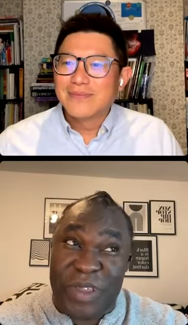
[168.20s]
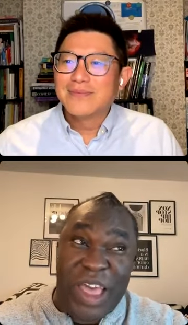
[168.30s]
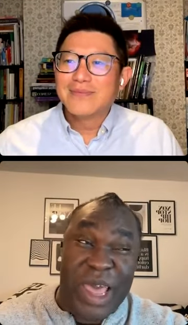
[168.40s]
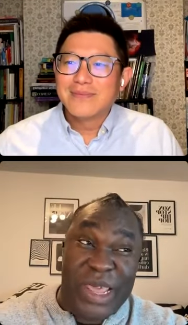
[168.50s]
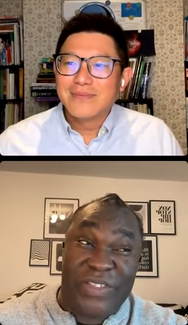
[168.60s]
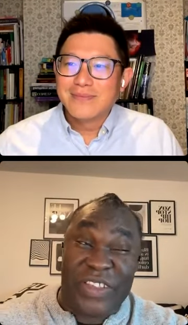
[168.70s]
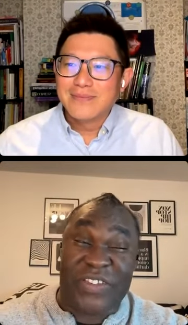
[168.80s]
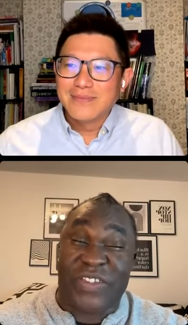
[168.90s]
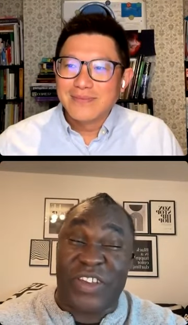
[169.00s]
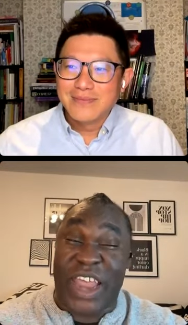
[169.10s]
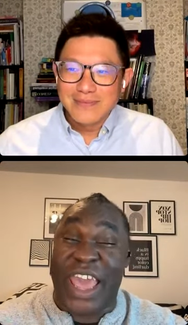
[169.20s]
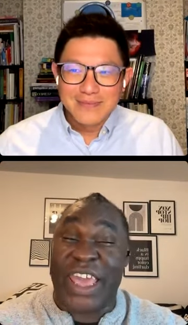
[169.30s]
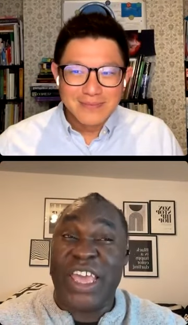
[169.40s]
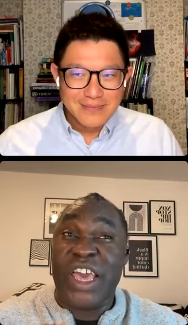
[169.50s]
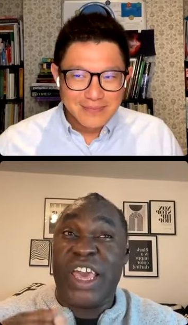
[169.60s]
Speaker 1: early this
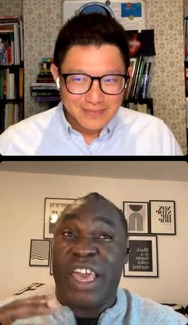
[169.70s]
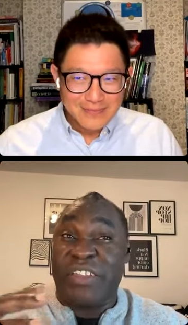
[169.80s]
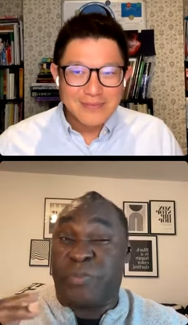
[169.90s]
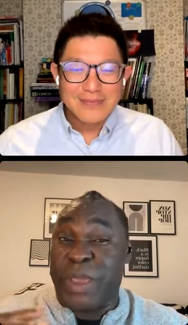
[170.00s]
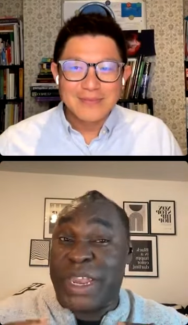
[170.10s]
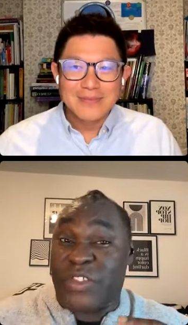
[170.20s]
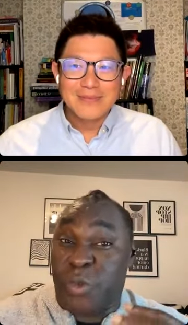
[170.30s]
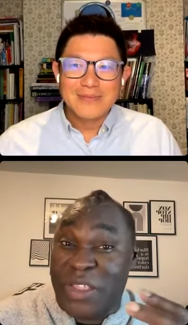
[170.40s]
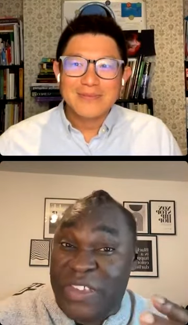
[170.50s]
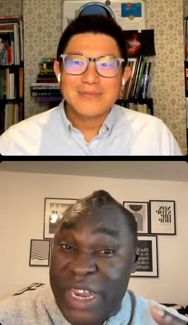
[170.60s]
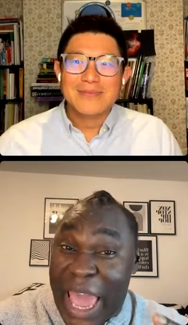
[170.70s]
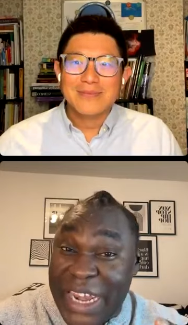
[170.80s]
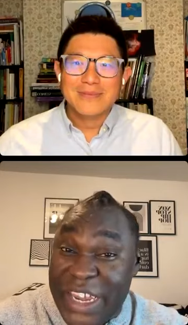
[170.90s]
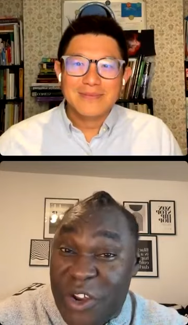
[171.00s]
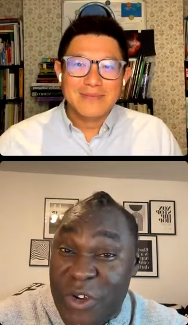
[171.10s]
today, it's been at
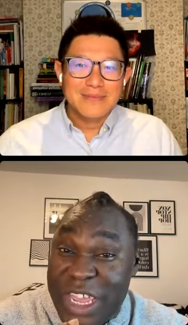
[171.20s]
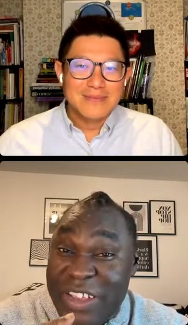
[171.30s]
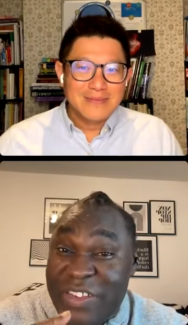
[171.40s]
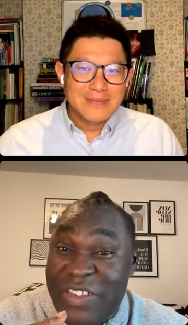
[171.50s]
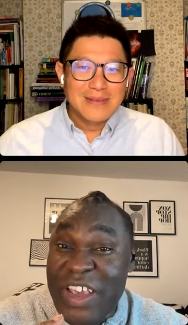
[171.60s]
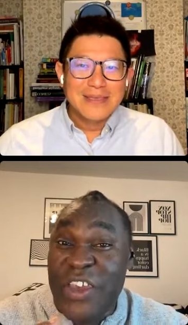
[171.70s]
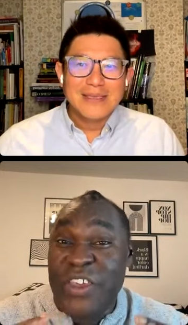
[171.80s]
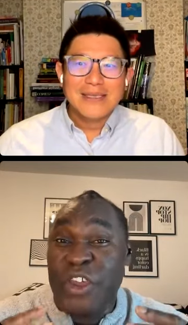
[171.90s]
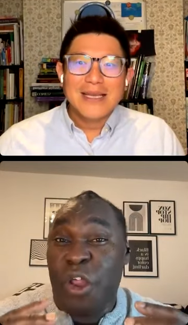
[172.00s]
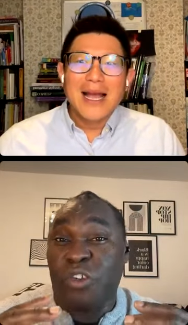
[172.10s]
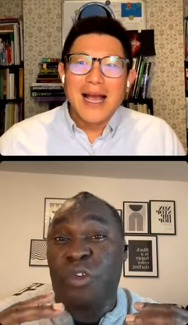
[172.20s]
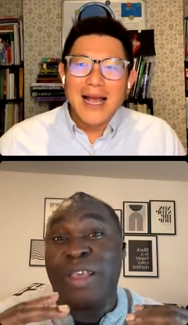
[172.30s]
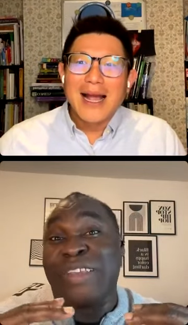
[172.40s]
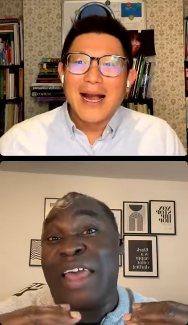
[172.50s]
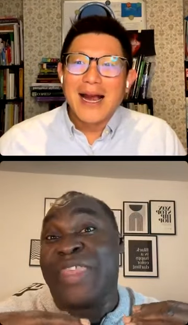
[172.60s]
29 degrees. You know, so
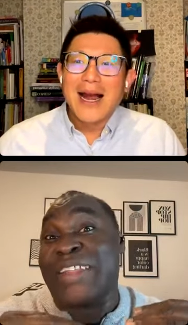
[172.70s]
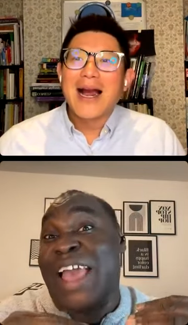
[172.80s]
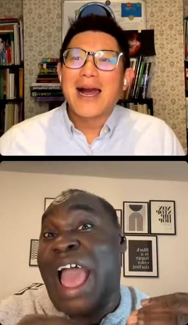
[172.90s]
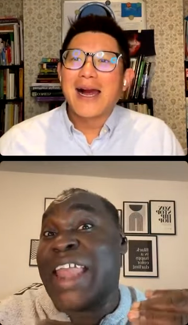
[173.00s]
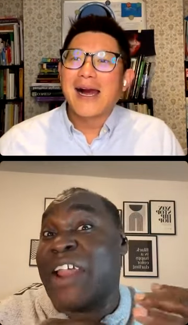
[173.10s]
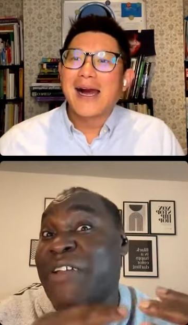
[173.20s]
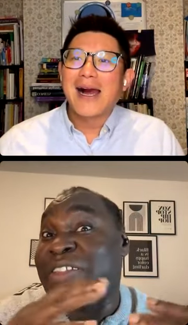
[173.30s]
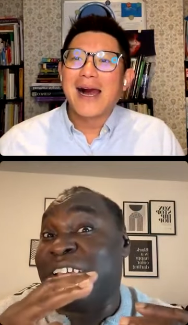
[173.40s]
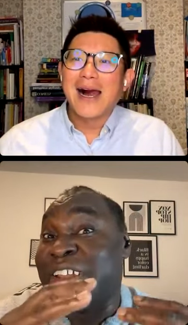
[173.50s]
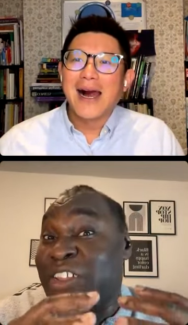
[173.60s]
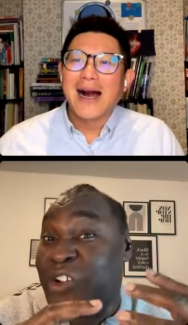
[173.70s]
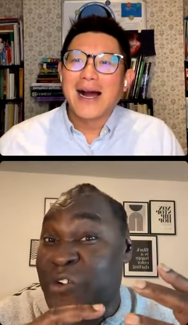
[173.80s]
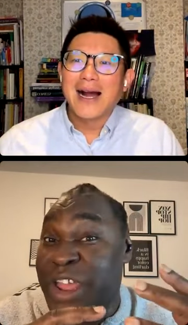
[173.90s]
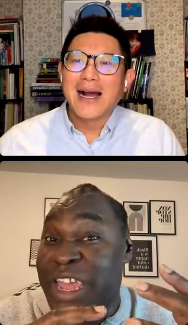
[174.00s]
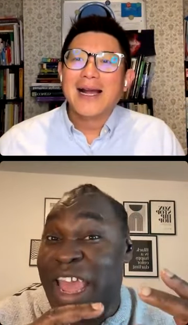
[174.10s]
it's at that anaretic
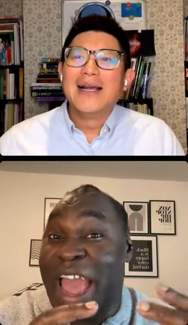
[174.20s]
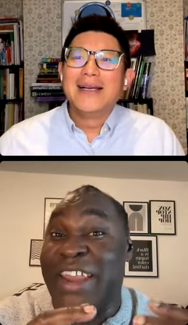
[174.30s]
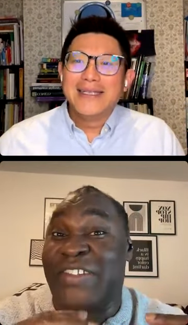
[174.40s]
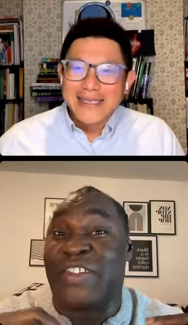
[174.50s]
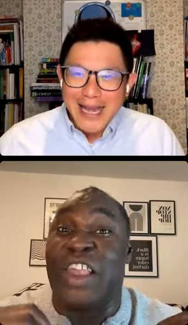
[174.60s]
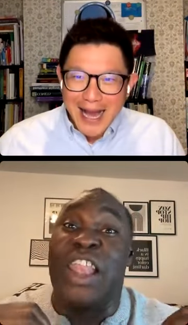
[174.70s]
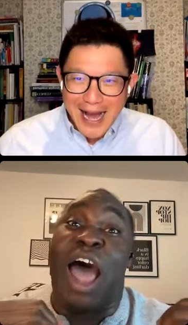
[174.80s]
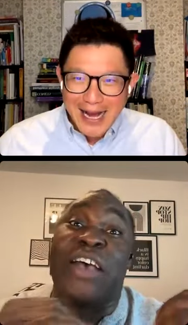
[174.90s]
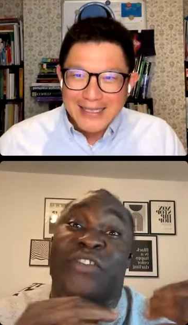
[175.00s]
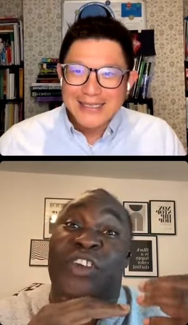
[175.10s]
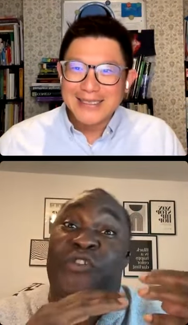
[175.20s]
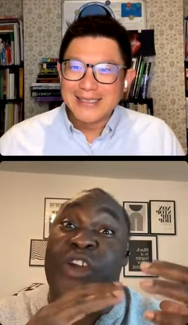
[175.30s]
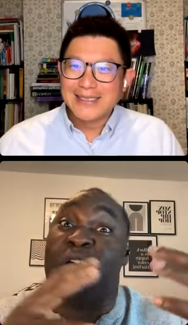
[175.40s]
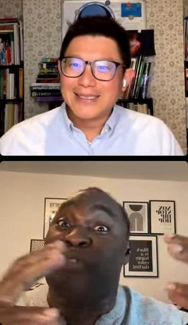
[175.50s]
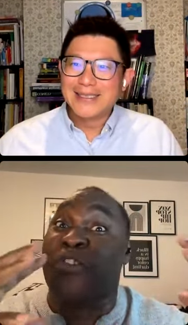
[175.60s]
degree, yeah. and it's the last
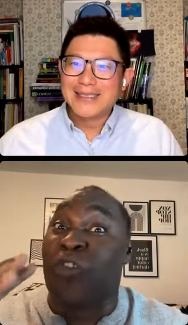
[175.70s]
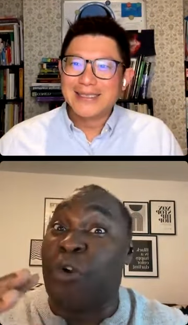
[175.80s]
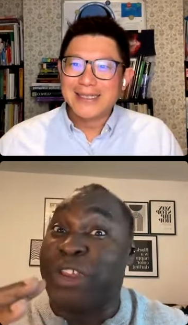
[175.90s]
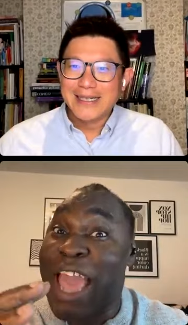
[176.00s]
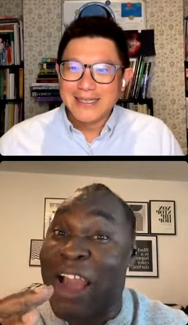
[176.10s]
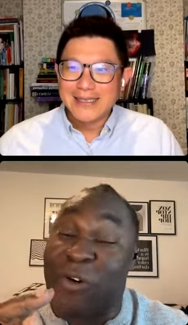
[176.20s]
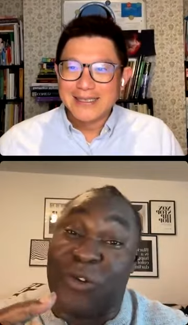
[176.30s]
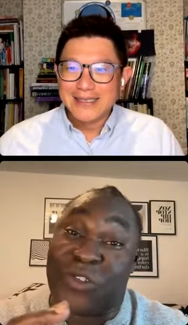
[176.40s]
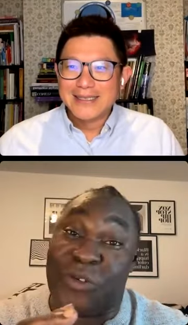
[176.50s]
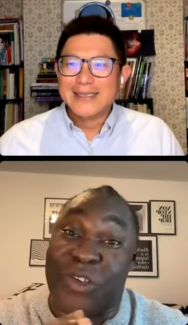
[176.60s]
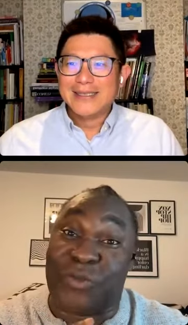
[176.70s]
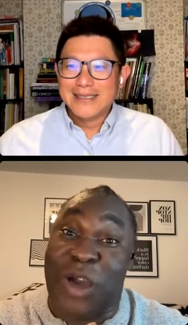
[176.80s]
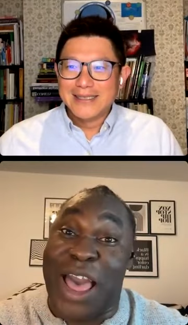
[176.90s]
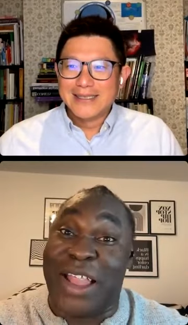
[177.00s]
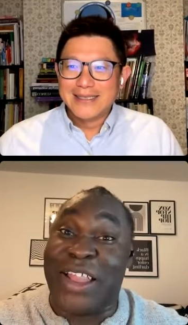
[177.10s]
degree of the zodiac also as
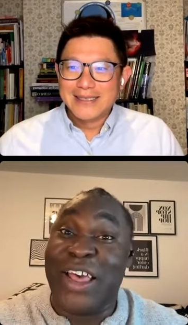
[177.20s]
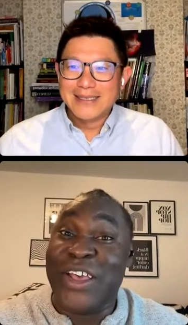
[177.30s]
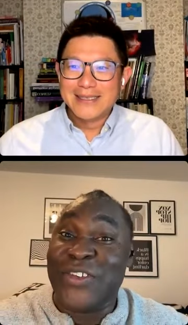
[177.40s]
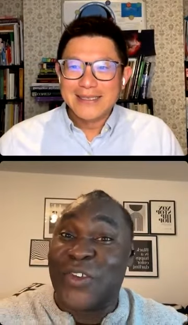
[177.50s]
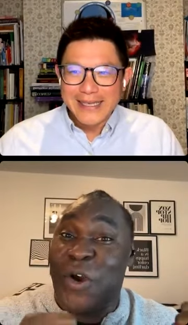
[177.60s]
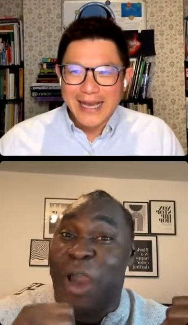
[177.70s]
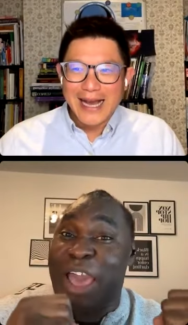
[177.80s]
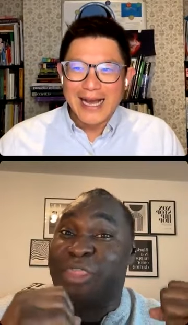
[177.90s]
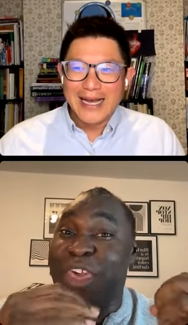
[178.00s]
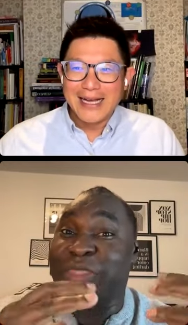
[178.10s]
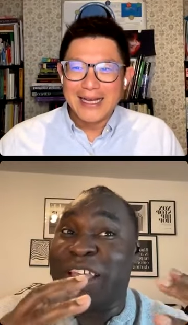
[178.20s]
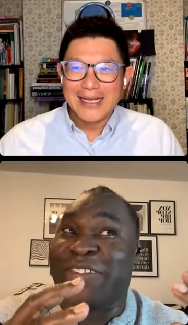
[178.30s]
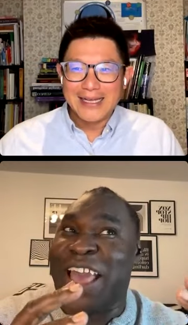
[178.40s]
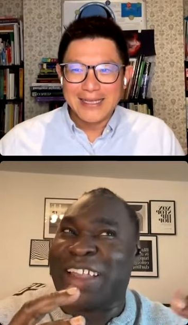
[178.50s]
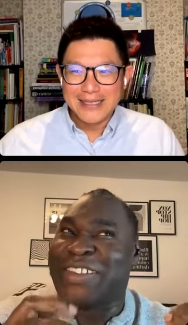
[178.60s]
well. So yeah. I think
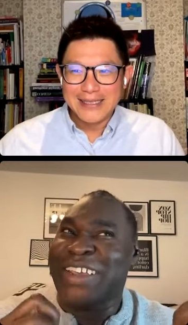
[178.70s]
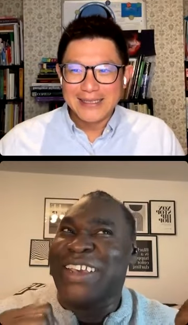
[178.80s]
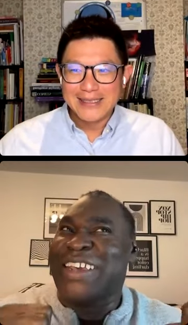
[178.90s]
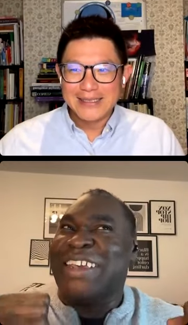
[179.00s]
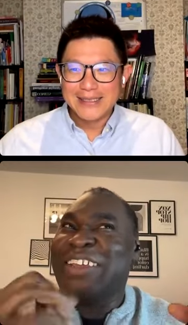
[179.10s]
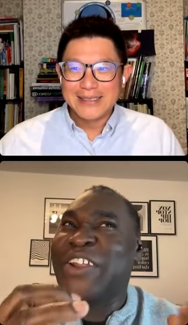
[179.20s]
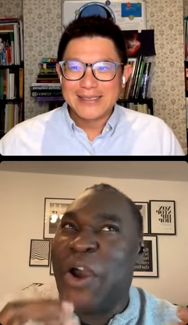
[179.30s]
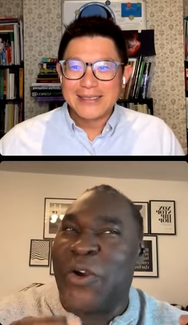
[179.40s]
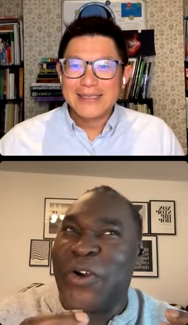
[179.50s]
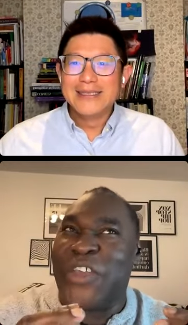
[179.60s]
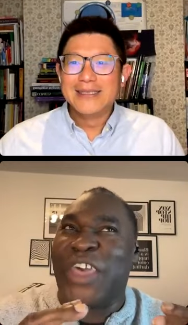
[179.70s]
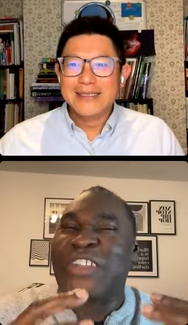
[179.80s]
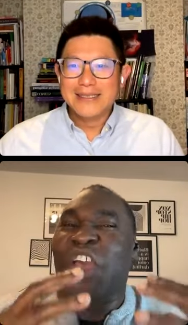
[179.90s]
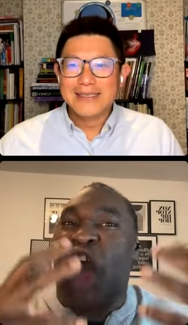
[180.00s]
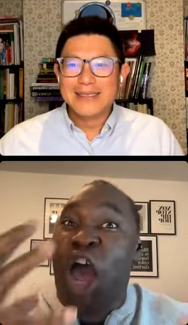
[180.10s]
there's that, you know,
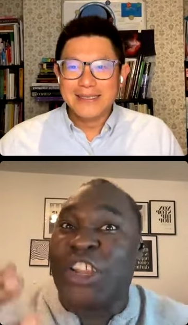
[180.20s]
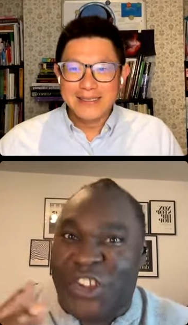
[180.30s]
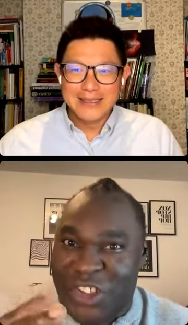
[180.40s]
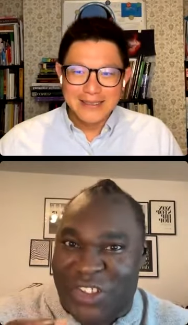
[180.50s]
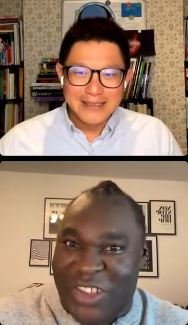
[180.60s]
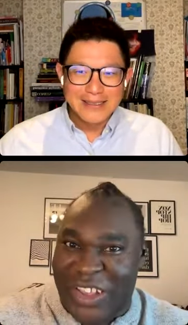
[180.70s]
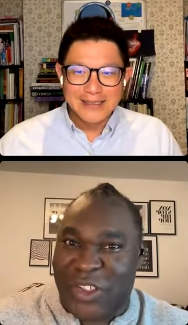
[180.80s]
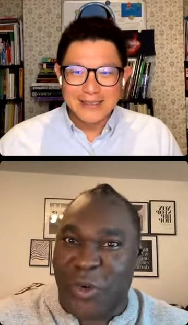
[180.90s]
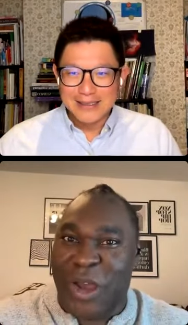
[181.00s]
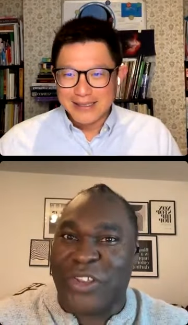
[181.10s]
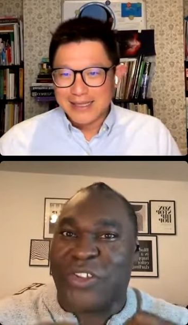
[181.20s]
that urgency to want